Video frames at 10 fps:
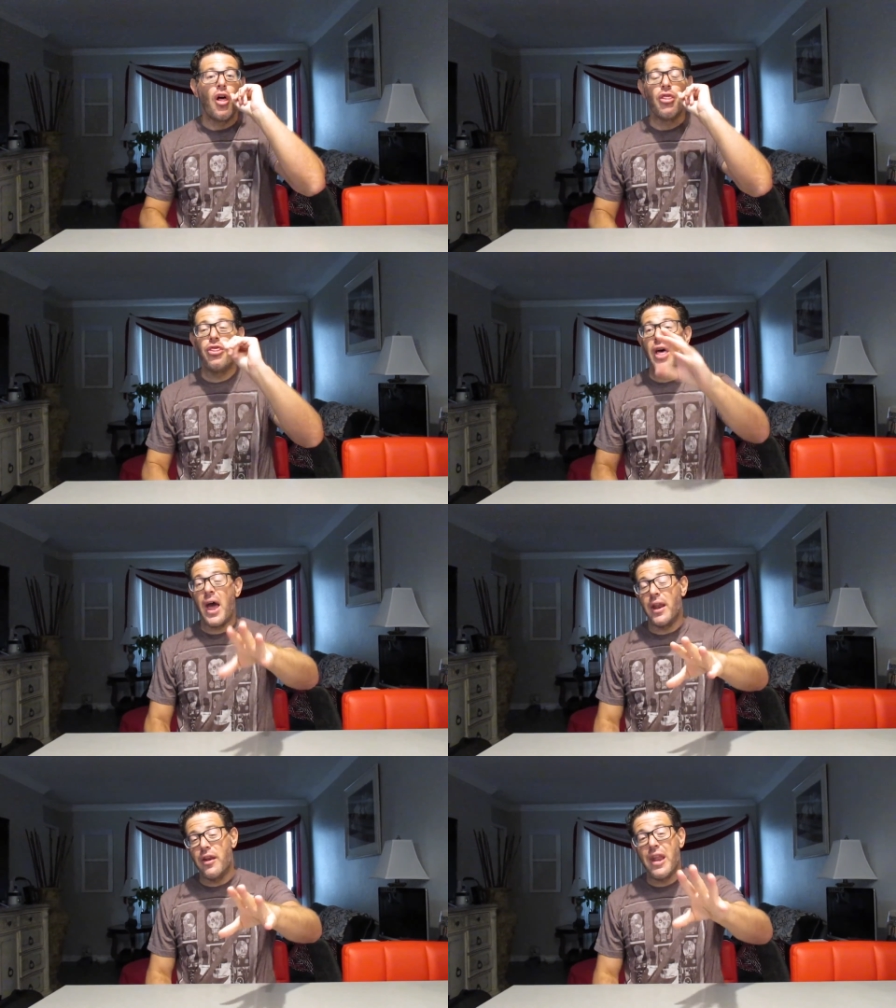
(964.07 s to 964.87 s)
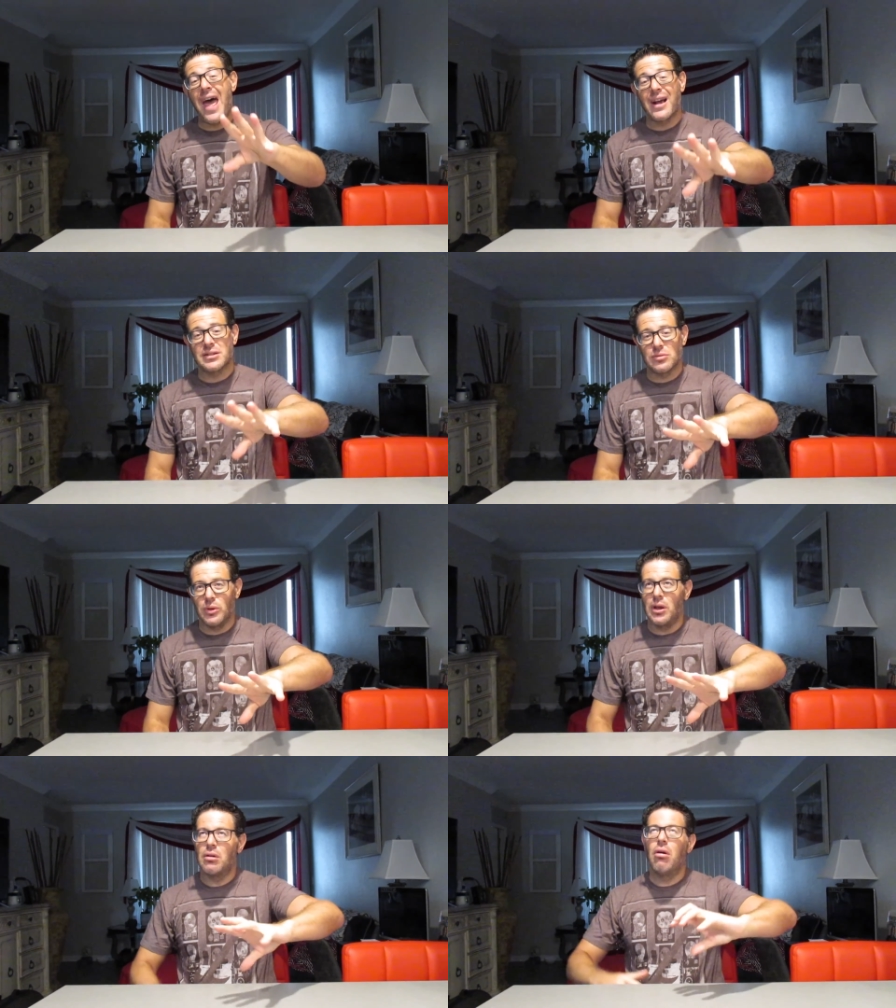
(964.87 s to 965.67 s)
Then next
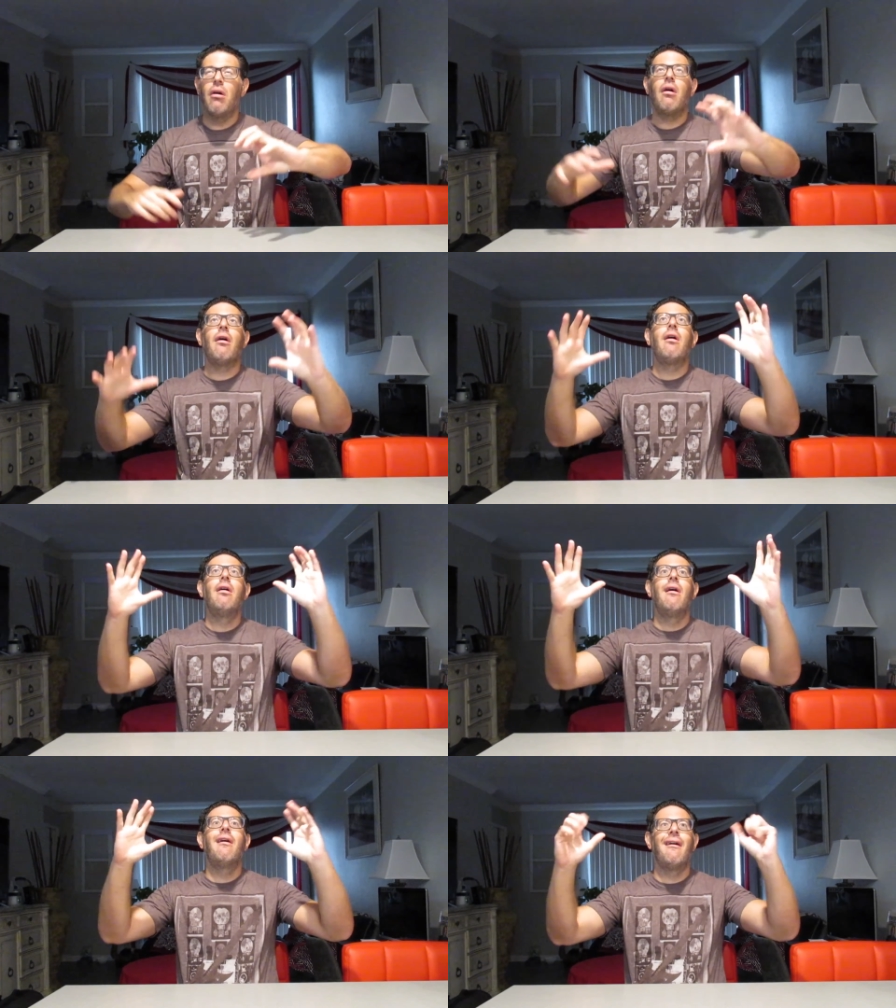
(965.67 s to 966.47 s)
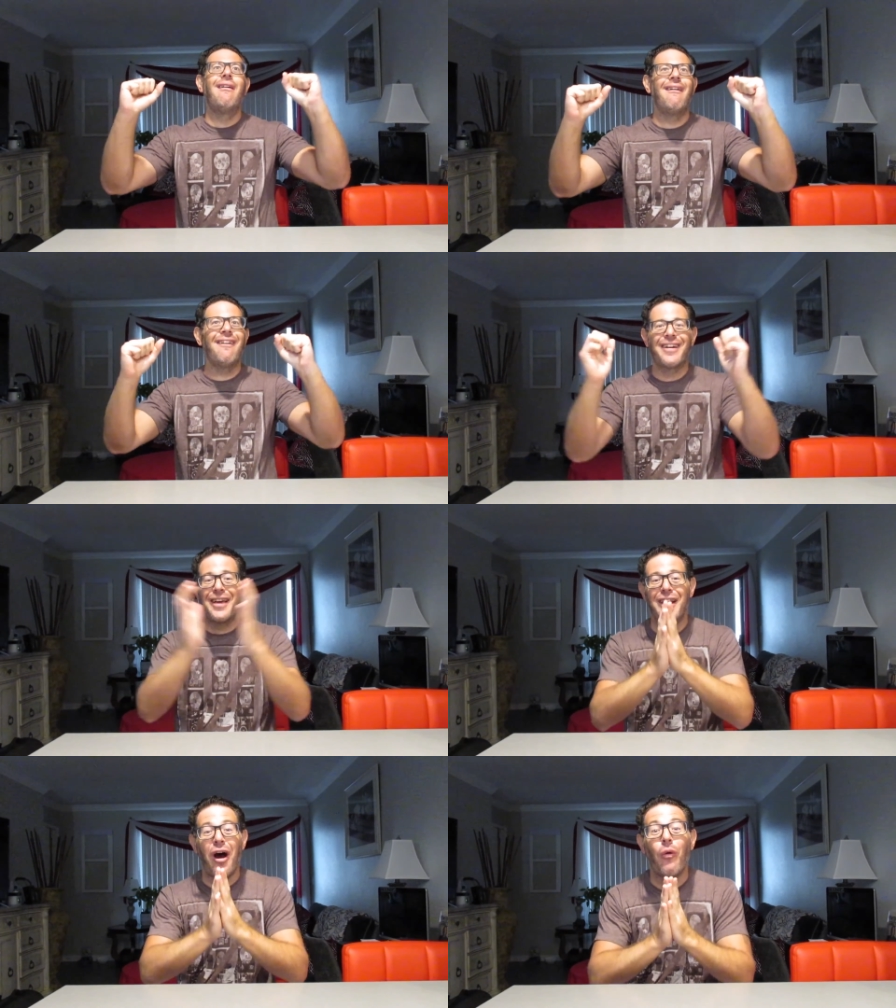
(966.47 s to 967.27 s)
week, I
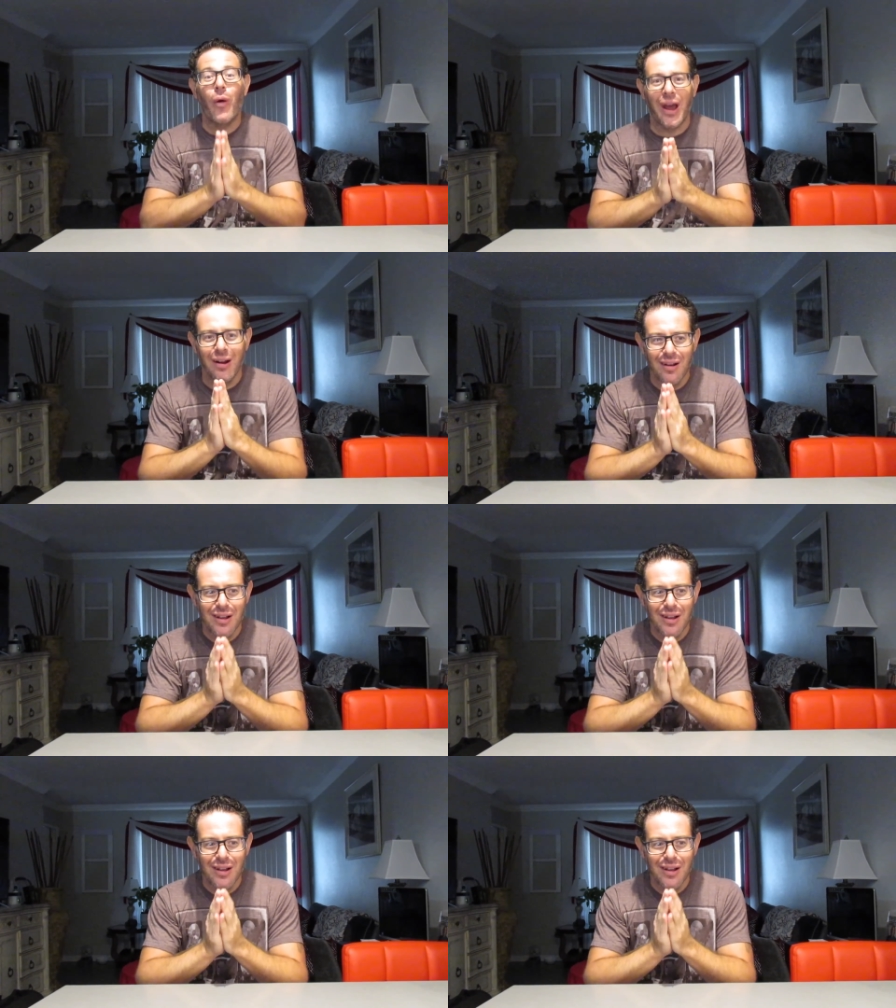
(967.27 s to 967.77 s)
cannot wait.